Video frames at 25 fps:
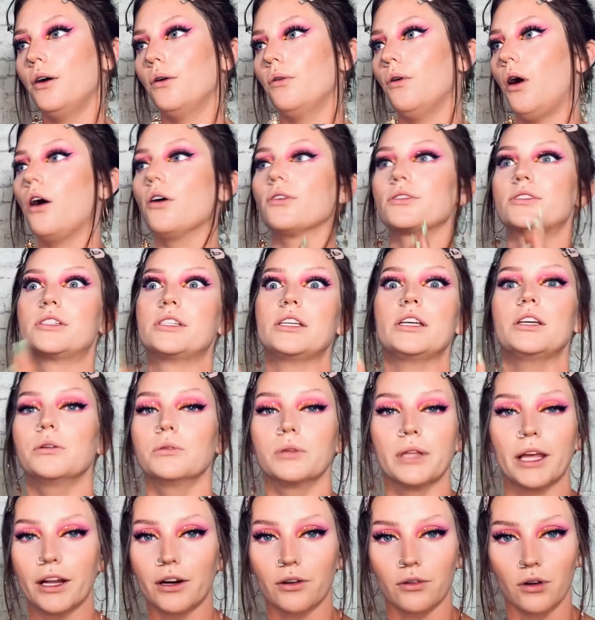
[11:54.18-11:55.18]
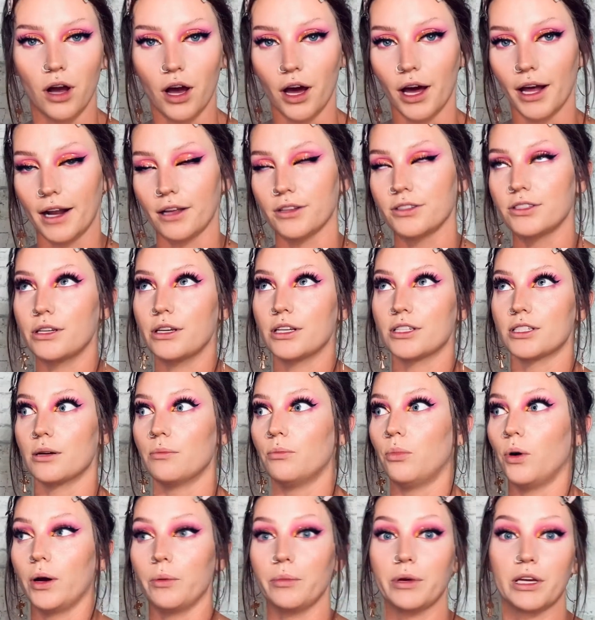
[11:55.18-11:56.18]
I'll see you later on. I'll see you at some
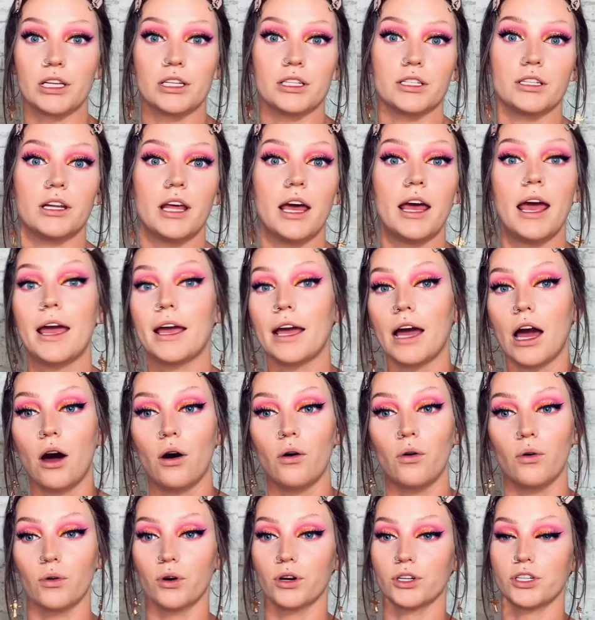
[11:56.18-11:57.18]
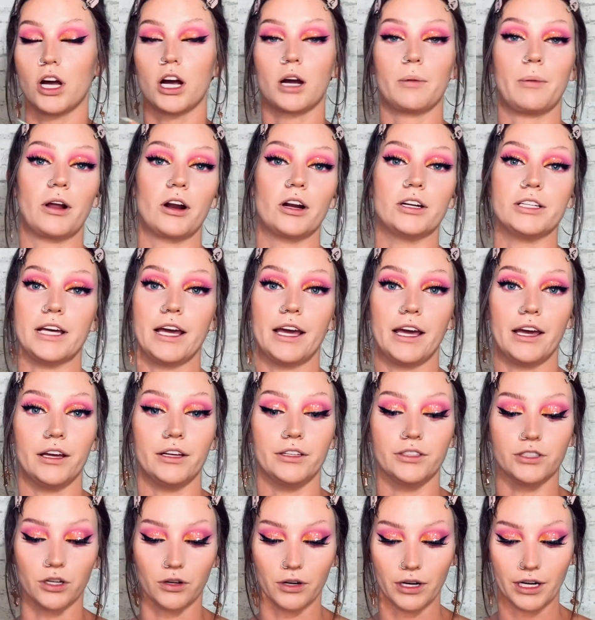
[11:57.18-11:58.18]
point. We can hang out or talk about our day
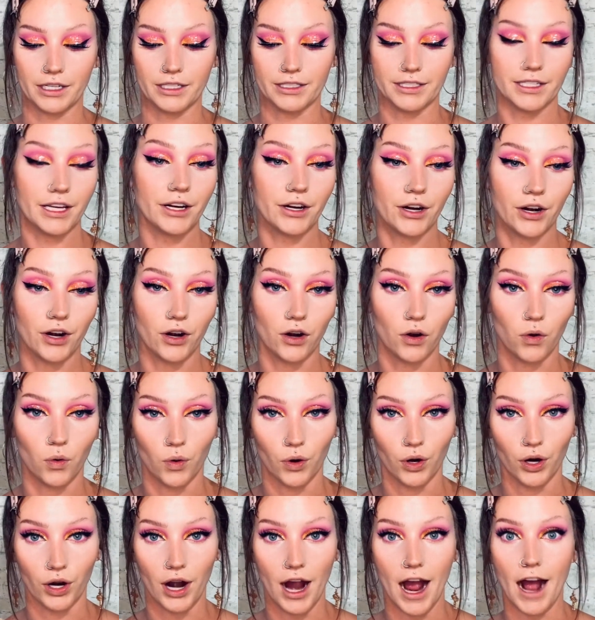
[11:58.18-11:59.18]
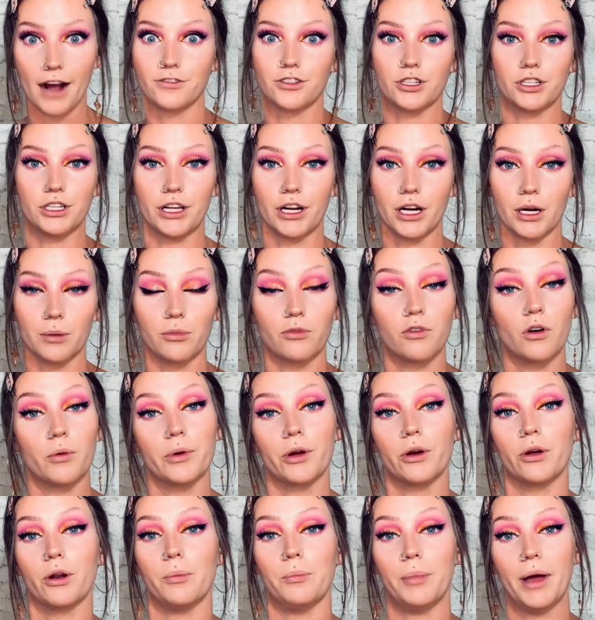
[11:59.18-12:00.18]
during dinner or after dinner before we
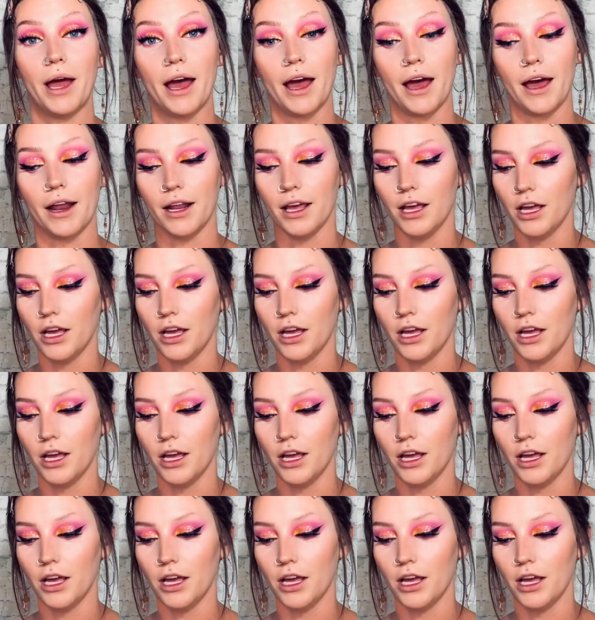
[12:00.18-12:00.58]
go to bed.